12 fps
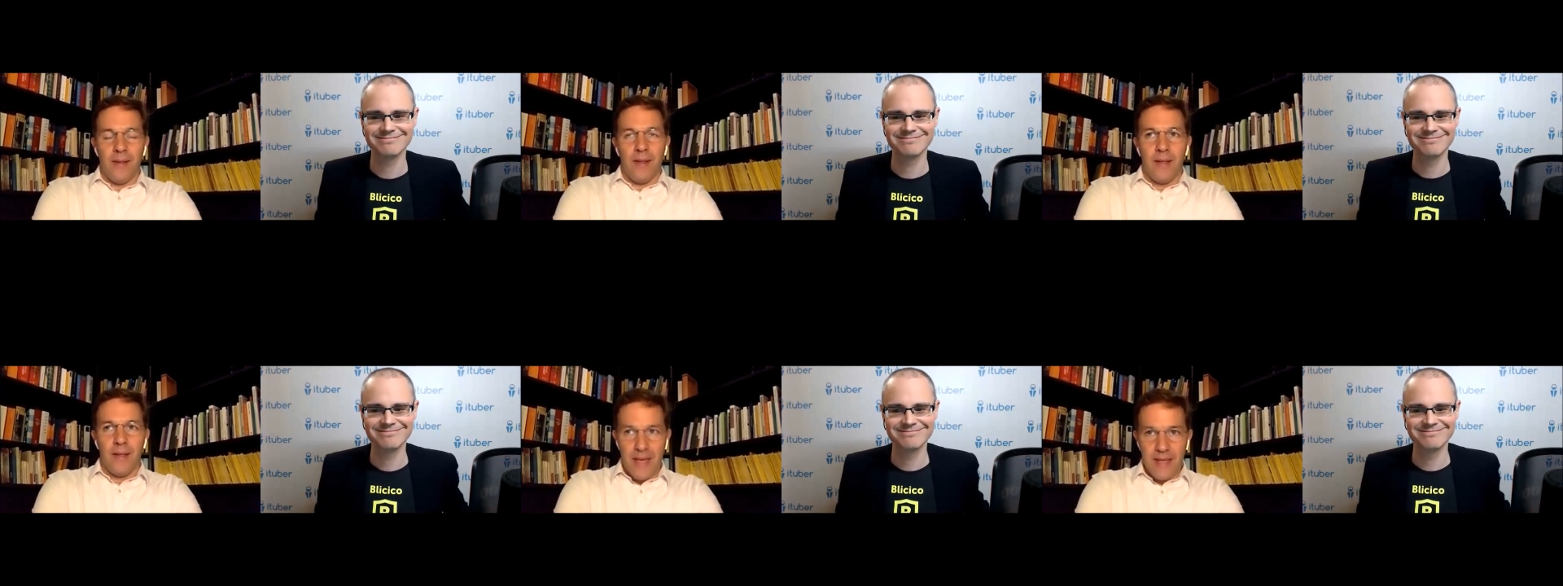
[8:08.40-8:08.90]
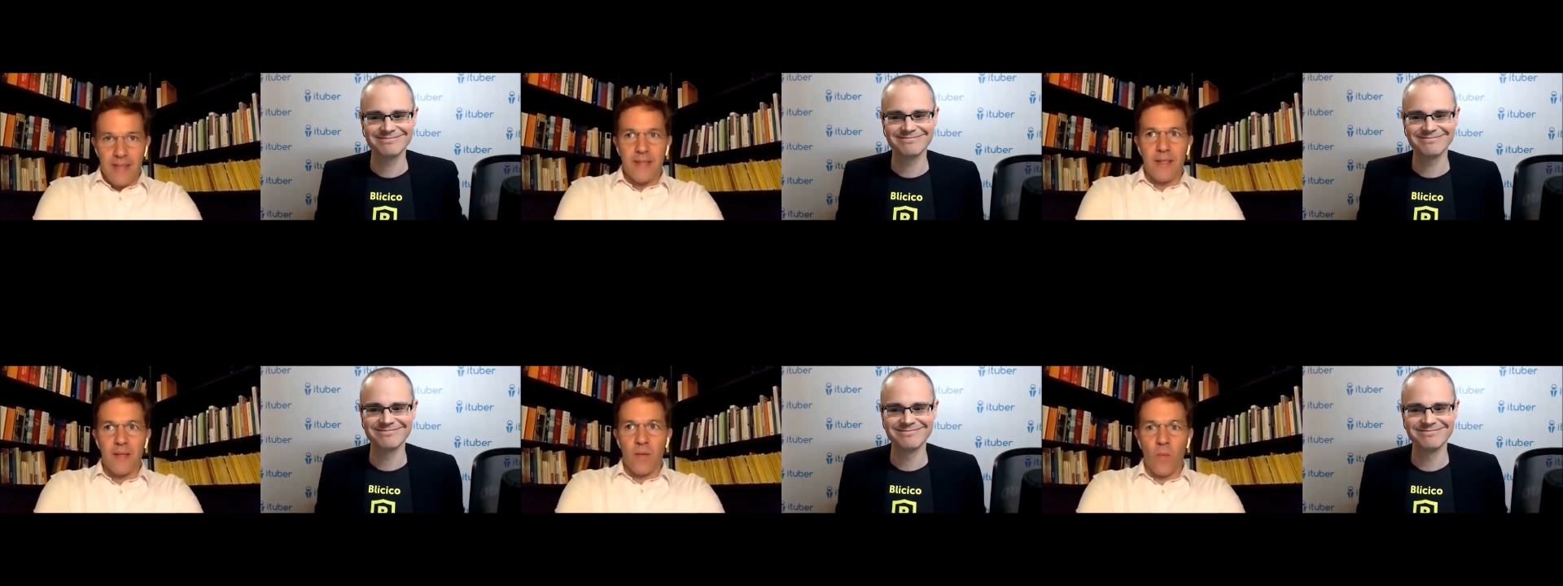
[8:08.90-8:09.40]

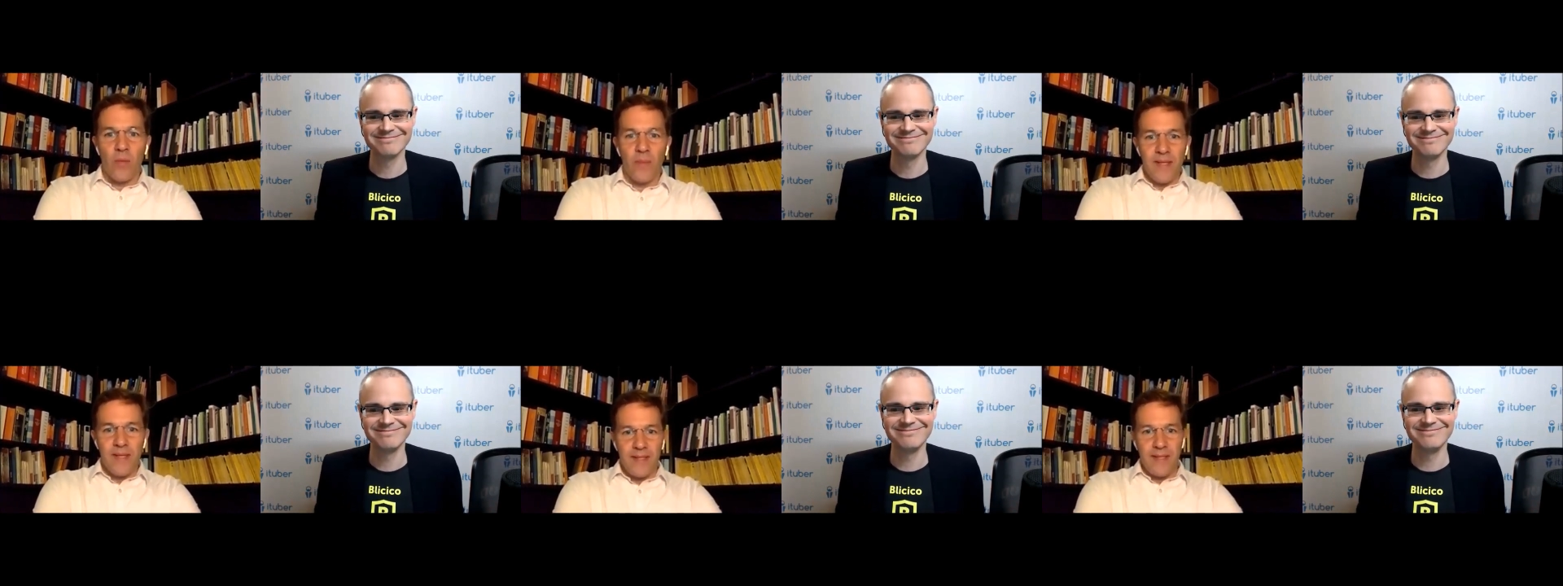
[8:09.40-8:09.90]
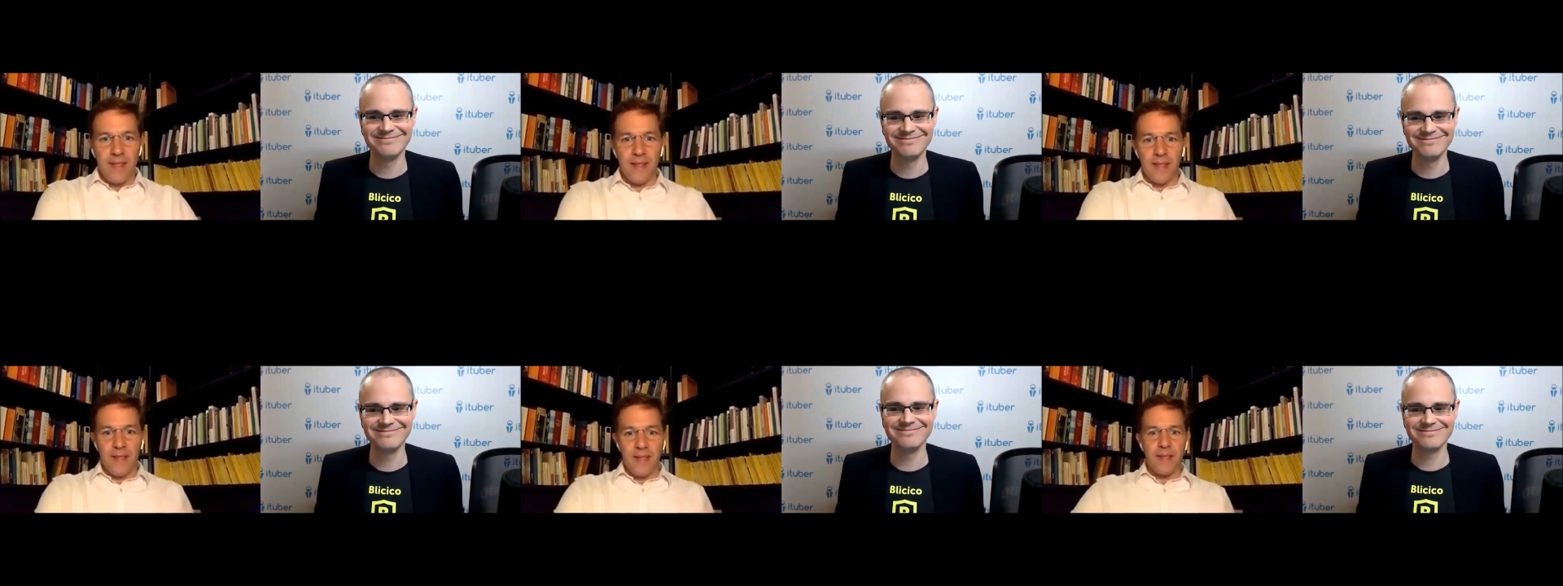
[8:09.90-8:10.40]
Speaker 1: Yes, what we see
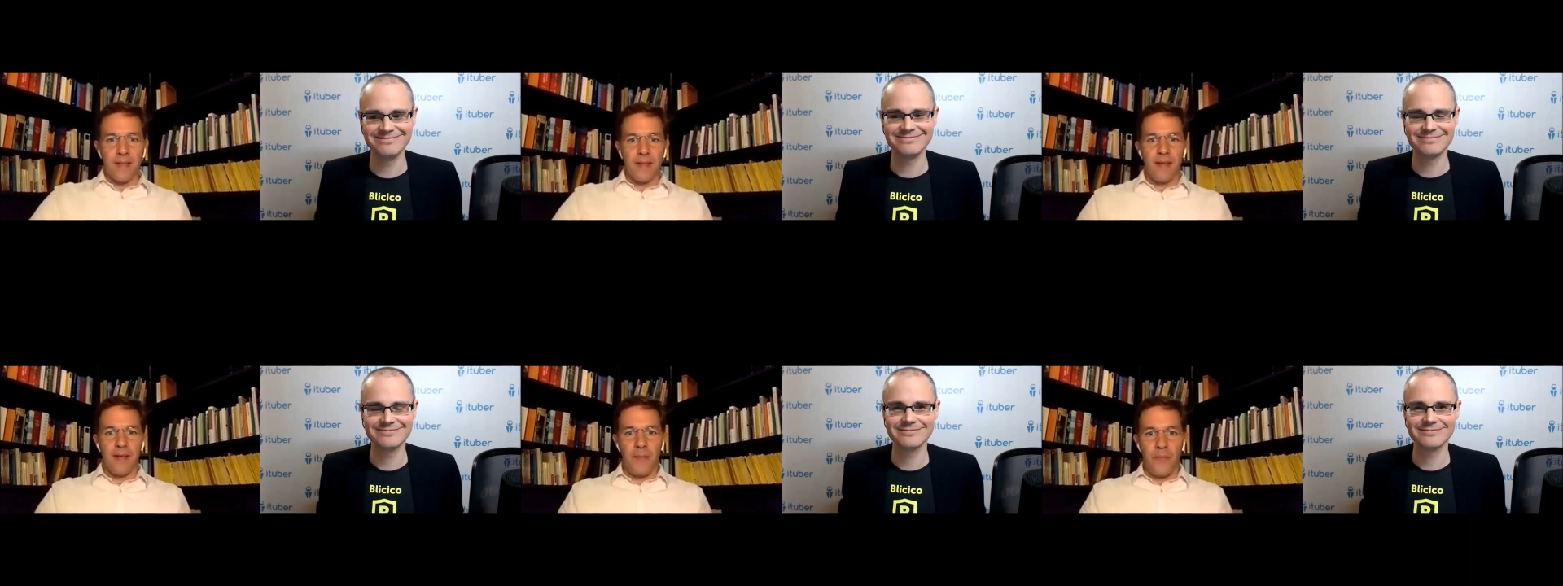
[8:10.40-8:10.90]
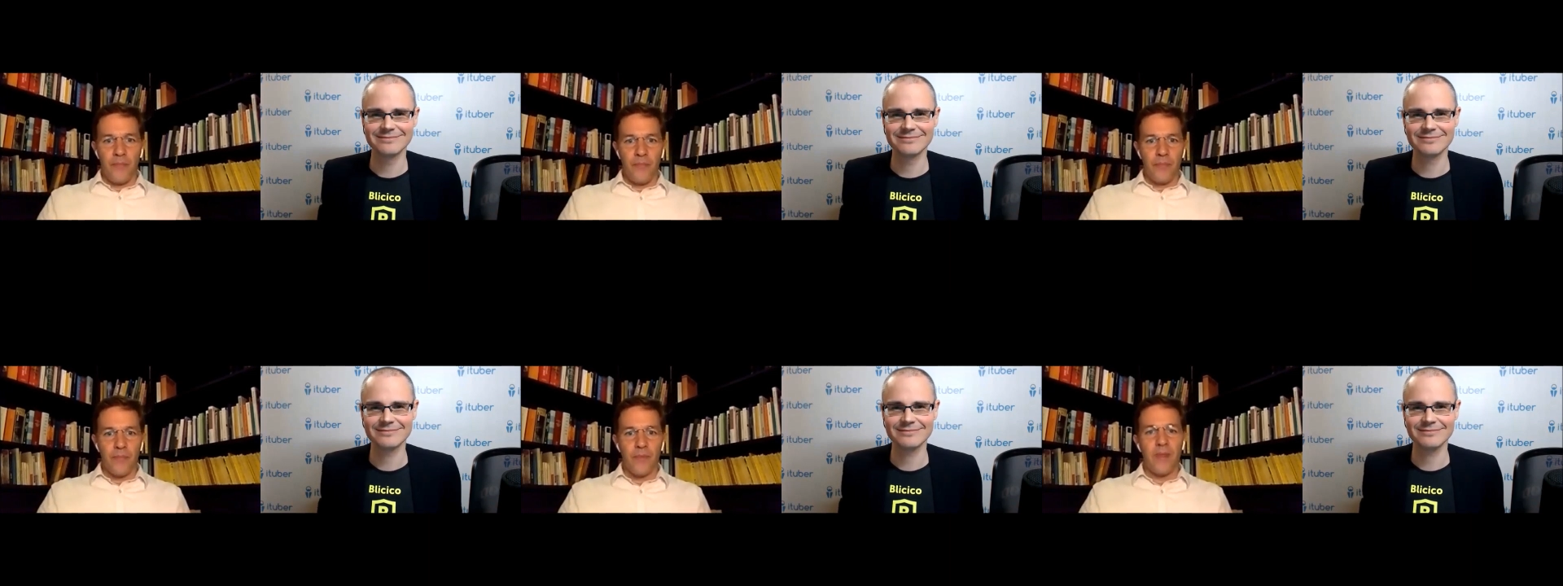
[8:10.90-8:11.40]
is
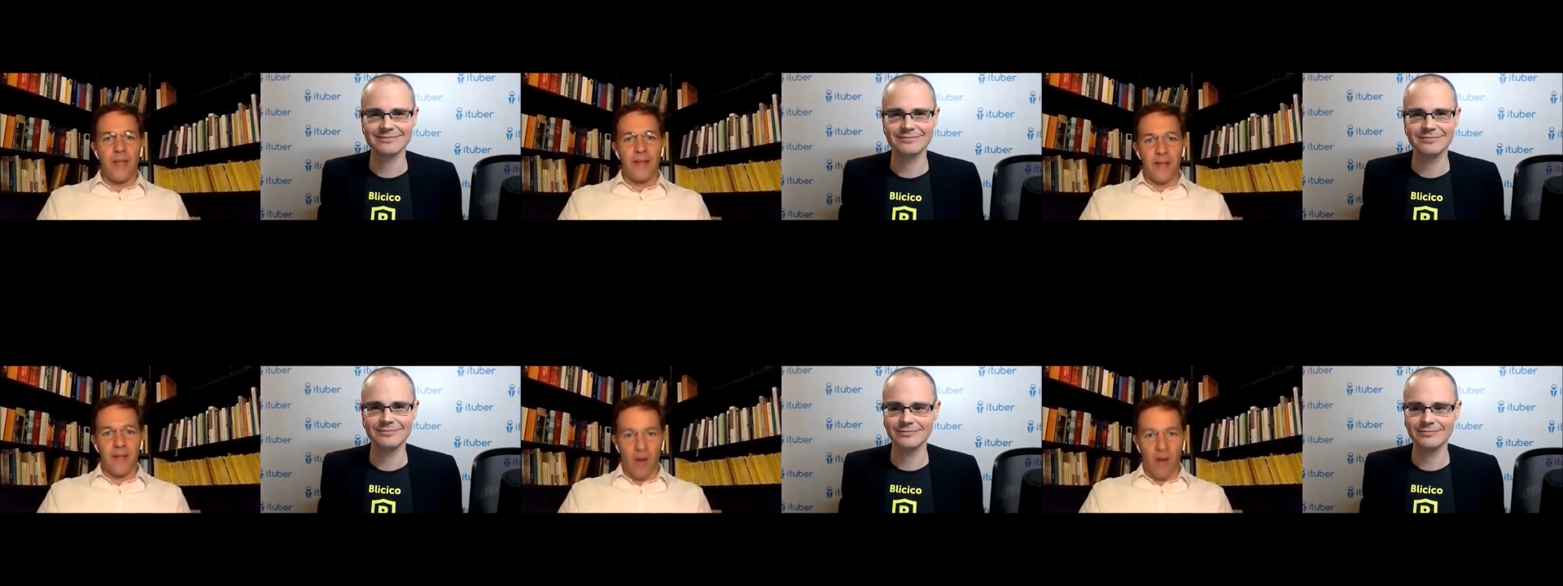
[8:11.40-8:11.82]
that the